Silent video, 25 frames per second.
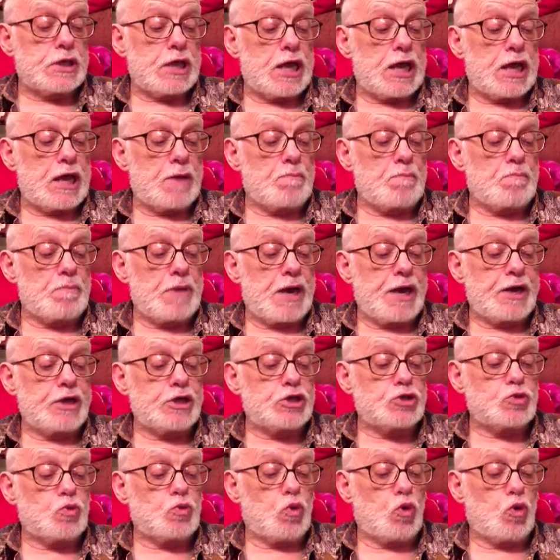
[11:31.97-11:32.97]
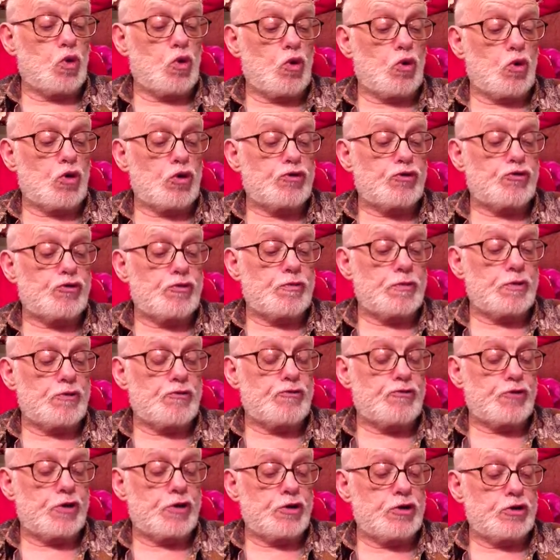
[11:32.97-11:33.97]
A man has walked from the
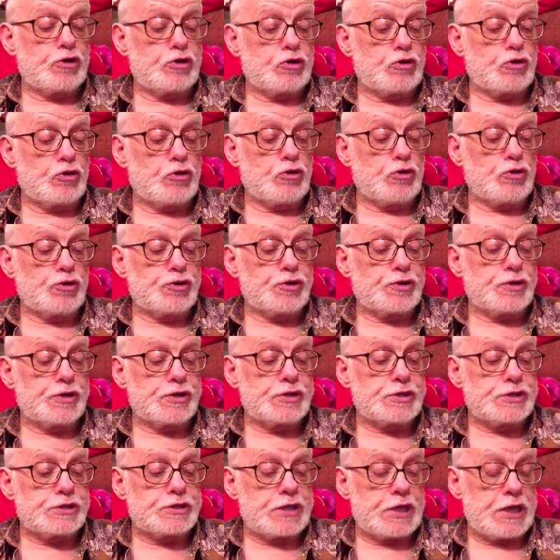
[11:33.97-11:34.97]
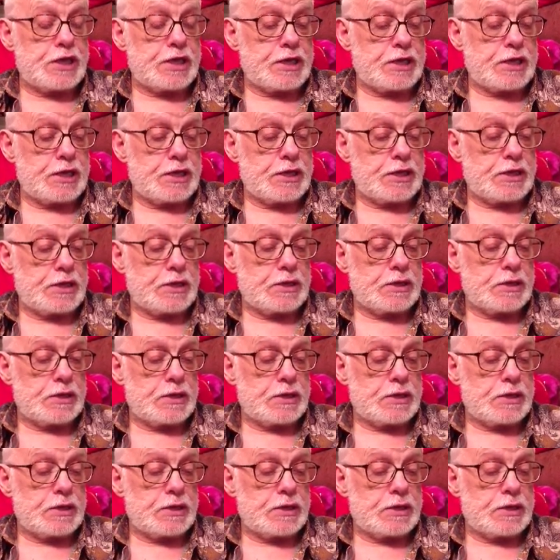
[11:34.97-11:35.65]
front door to the stair.